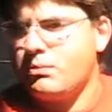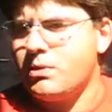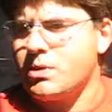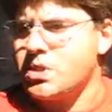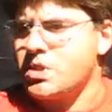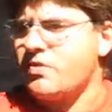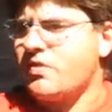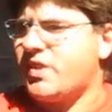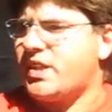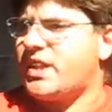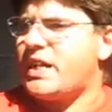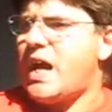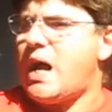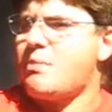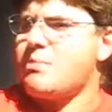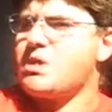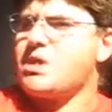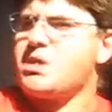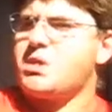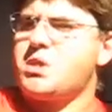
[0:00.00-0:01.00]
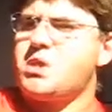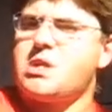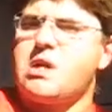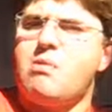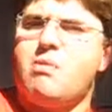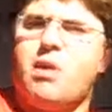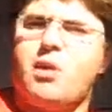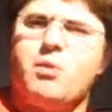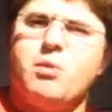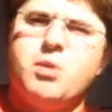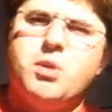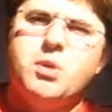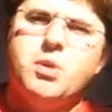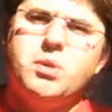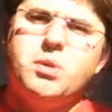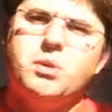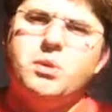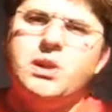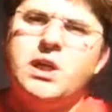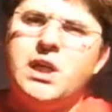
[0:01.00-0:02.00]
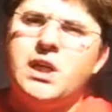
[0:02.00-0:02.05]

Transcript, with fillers: Most of the times is someone who